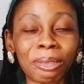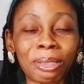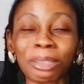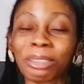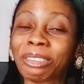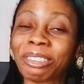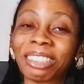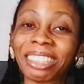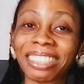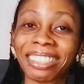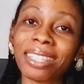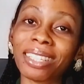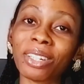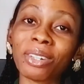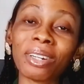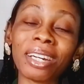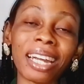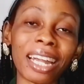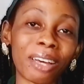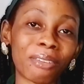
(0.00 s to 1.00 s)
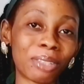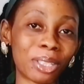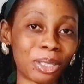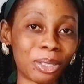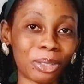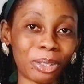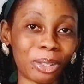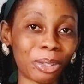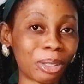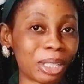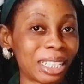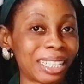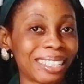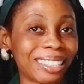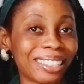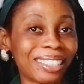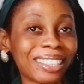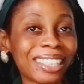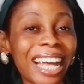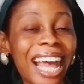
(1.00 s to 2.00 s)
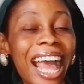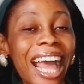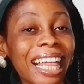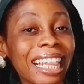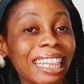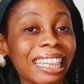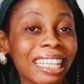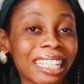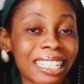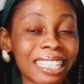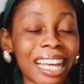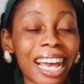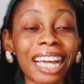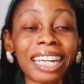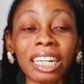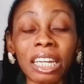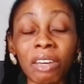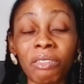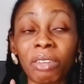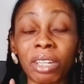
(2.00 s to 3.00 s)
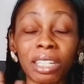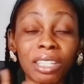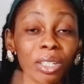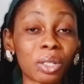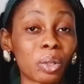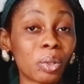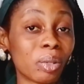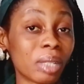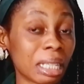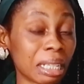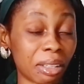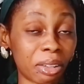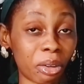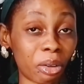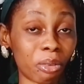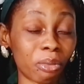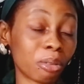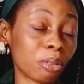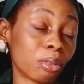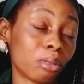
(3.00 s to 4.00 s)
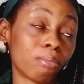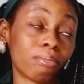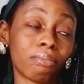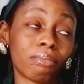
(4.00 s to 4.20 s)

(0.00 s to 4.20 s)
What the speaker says: So it's still left to you to decide if it's good enough